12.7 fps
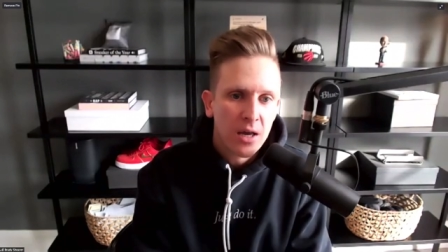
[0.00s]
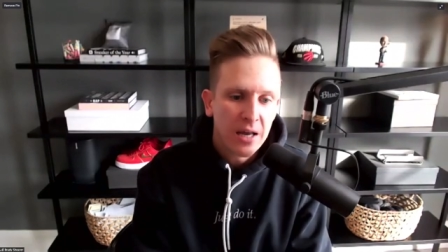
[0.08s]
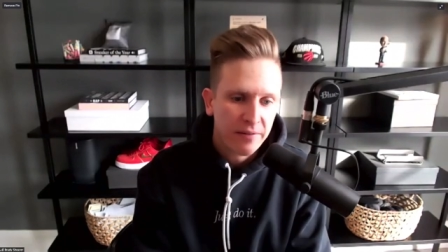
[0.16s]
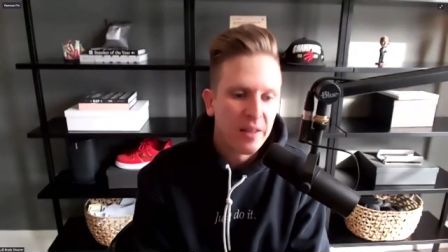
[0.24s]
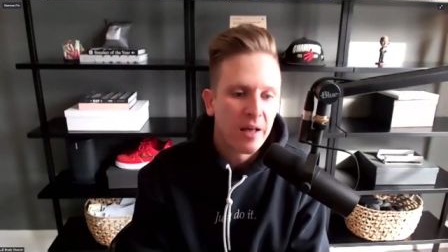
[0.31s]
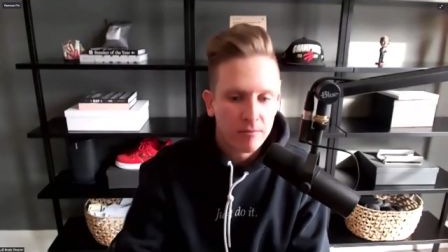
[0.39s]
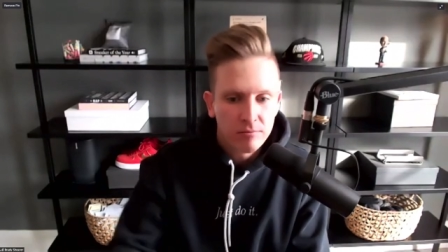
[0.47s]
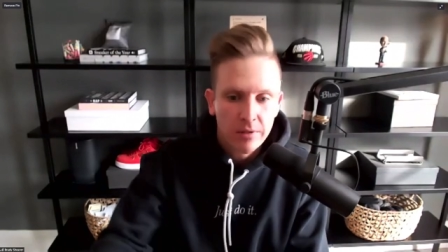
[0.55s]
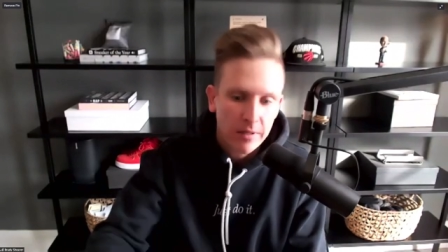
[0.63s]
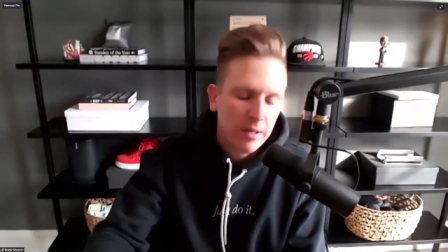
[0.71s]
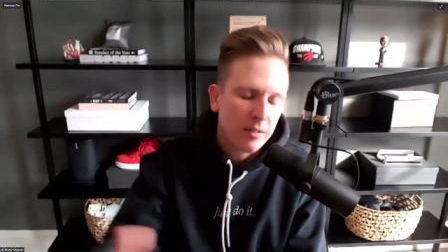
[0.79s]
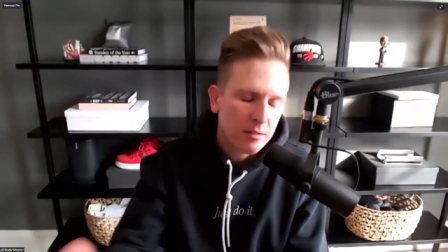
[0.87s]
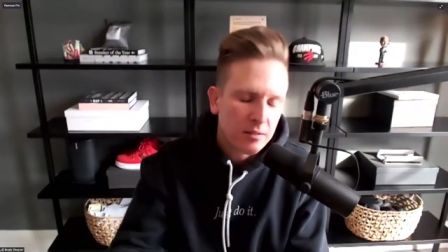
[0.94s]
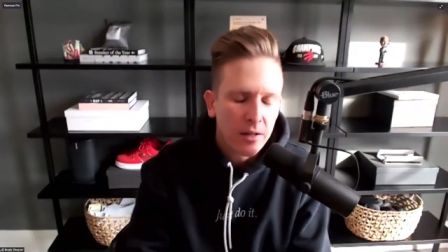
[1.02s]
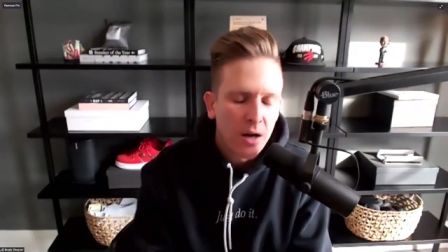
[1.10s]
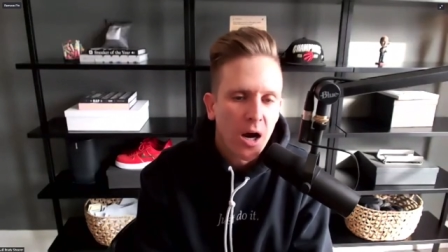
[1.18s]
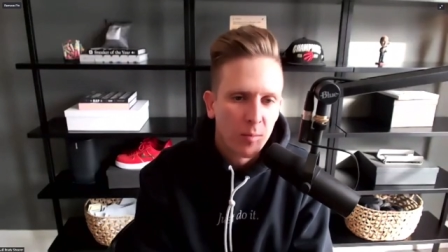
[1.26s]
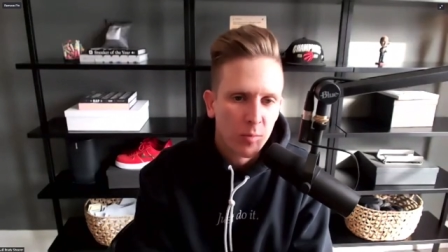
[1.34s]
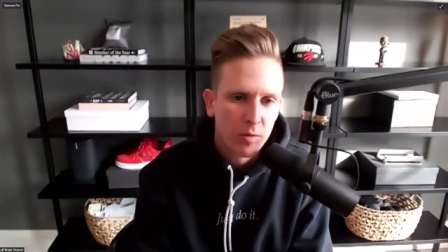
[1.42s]
And that, again, is that
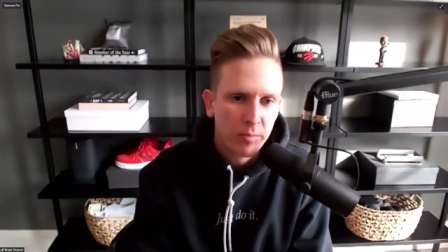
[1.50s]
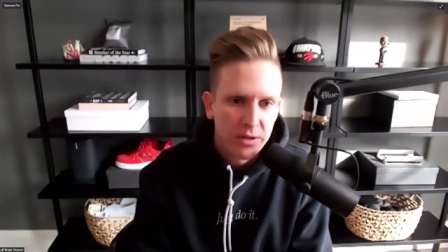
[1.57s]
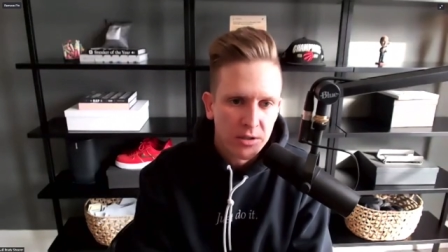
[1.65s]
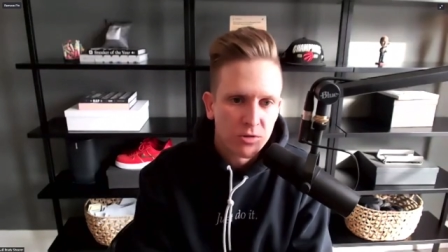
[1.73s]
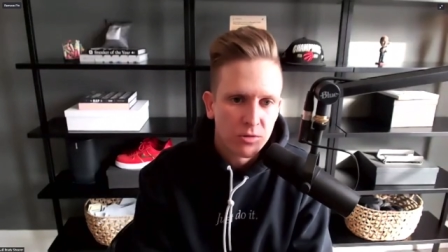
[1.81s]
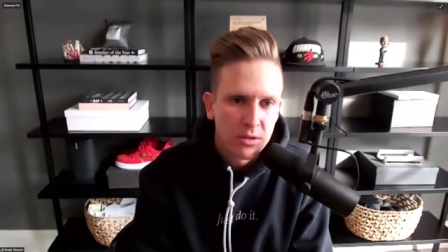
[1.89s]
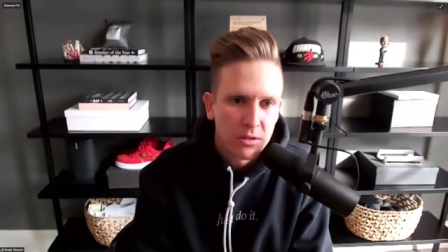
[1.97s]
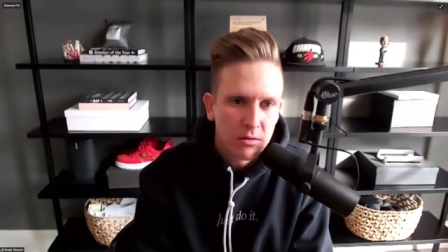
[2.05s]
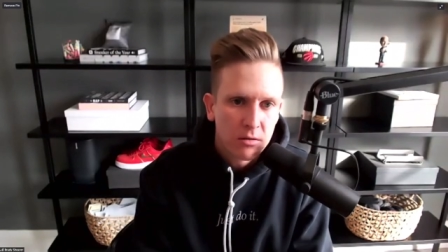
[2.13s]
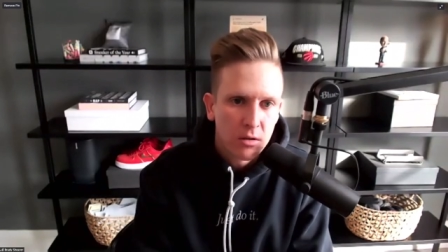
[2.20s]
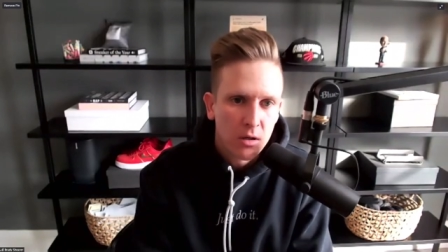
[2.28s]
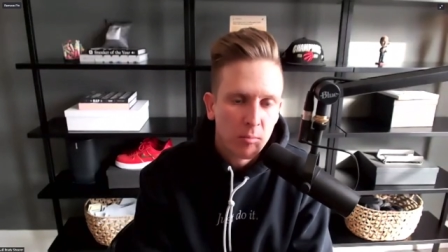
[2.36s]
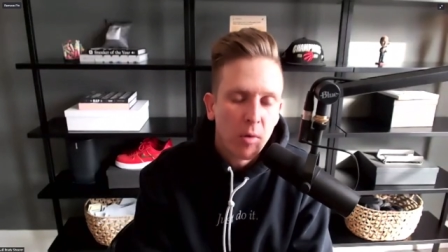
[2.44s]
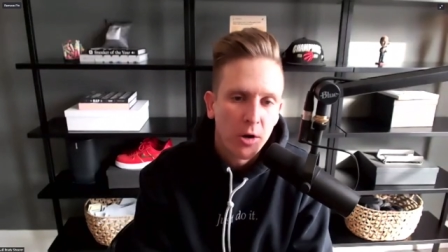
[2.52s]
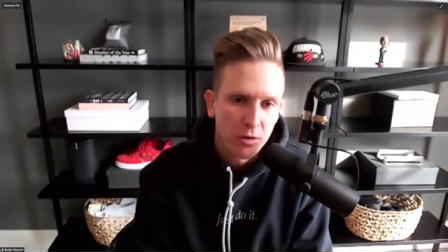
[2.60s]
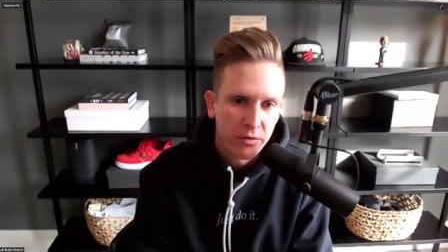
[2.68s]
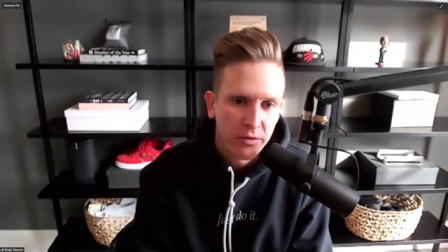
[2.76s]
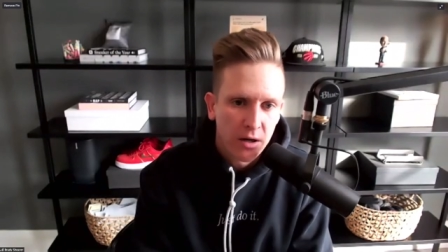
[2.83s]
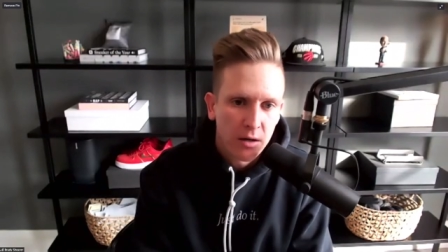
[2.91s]
hybrid ministry uh,
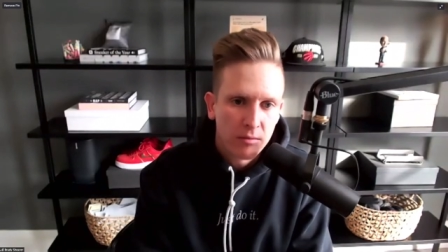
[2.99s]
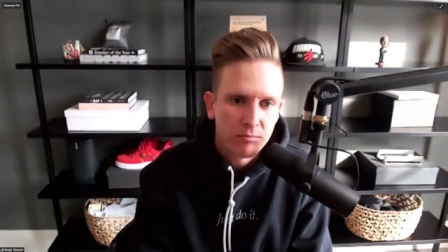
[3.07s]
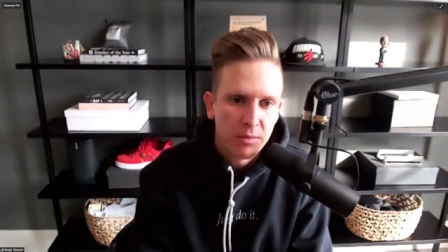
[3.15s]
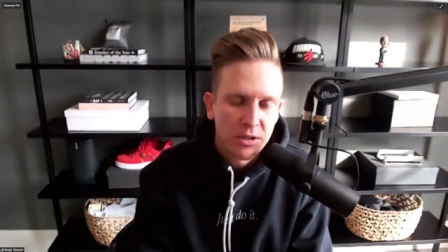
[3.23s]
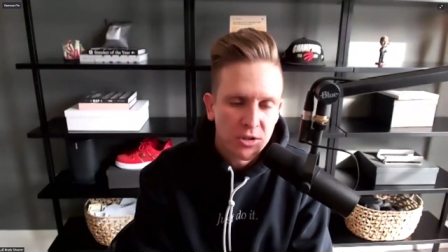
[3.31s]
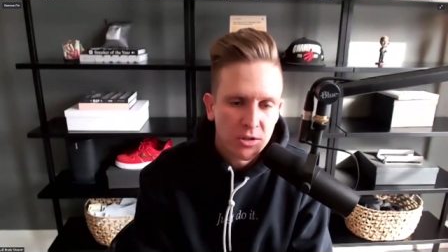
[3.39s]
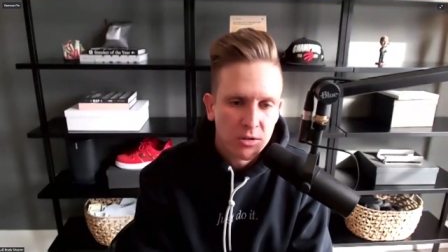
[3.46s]
model that I mentioned.